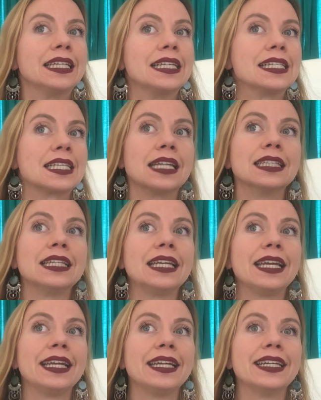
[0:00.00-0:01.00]

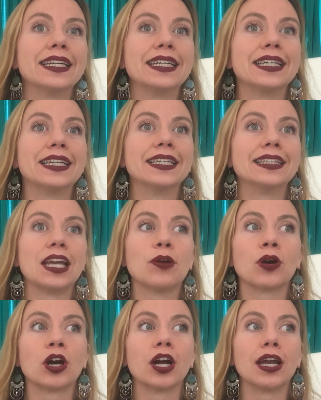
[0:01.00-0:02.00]
Suddenly they
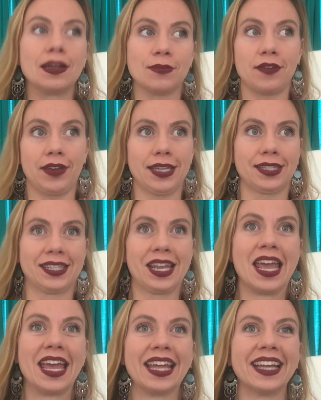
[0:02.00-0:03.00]
were in my face.
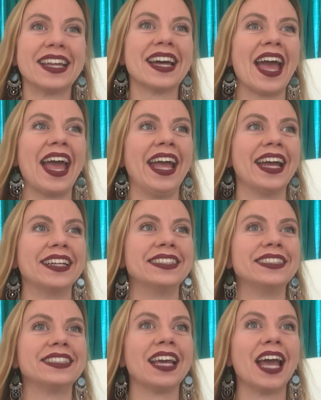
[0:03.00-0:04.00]

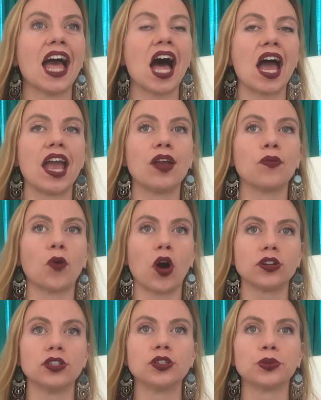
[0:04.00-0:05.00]
And I
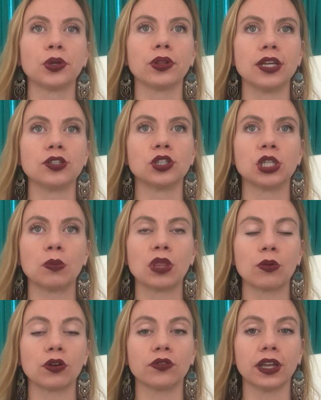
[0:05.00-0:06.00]
walked into a relationship
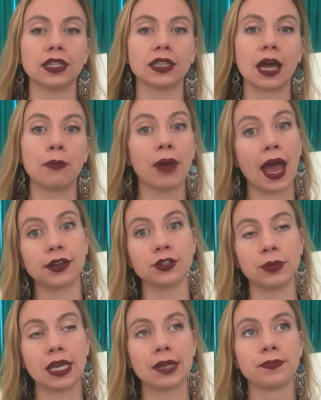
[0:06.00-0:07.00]
that reflected that back
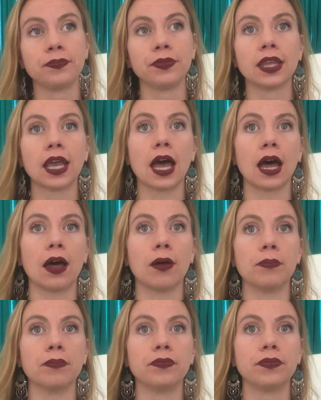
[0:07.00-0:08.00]
to me.
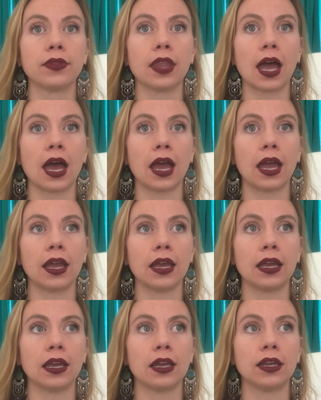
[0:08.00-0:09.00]

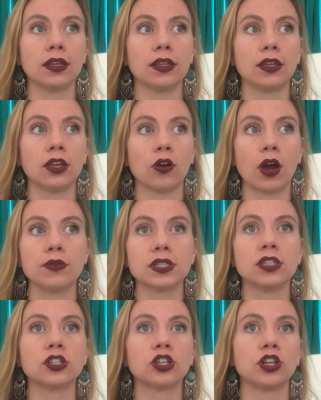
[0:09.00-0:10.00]
I
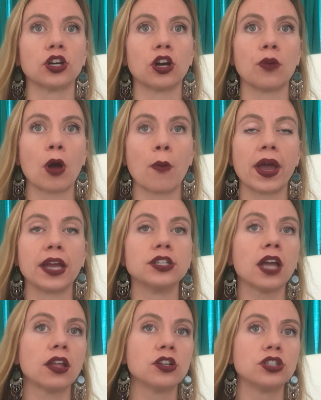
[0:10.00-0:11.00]
was insecure about my
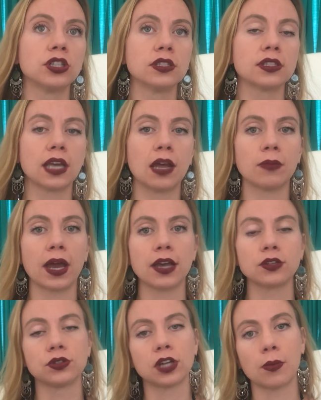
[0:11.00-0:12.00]
intelligence, and my
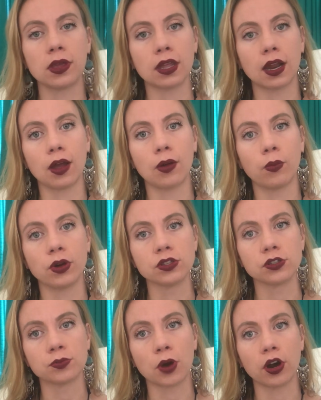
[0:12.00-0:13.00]
ex would tell me that I
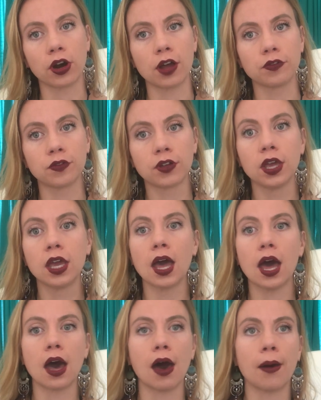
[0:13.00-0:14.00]
wasn't smart enough.
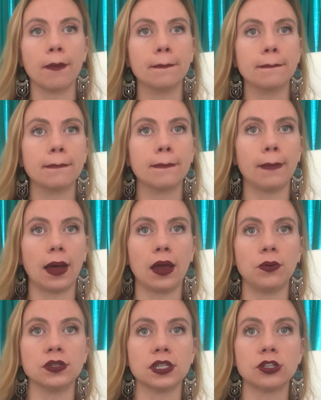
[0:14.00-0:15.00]

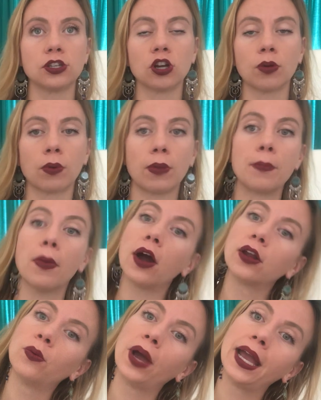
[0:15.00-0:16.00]
I was insecure about my
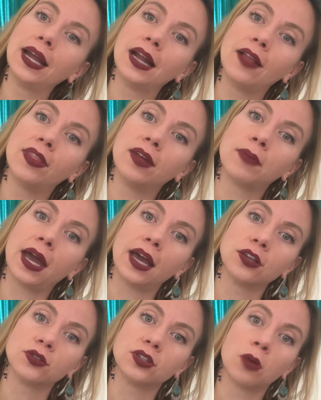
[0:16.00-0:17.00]
body weight, and then my
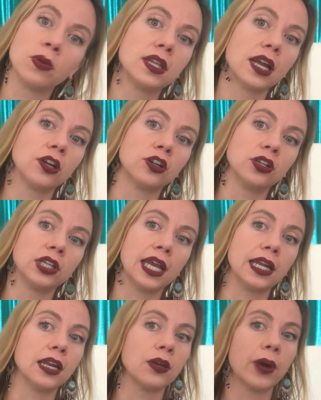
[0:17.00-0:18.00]
ex would tell me that I couldn't
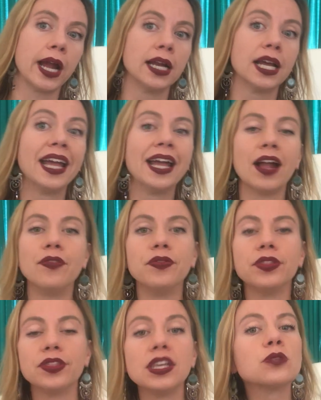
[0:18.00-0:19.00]
gain any weight.
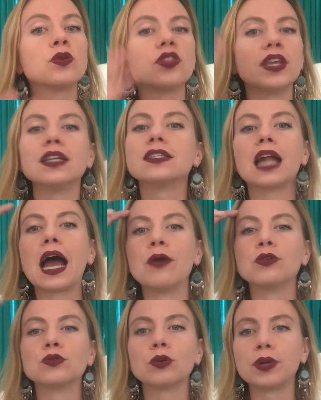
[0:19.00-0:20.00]
And these were things that I
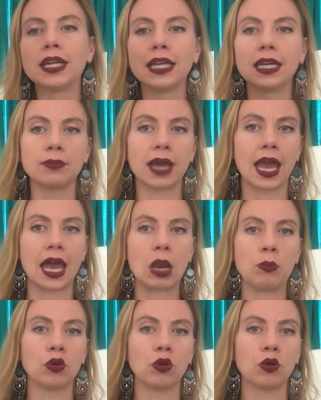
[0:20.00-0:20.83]
was repeating in my head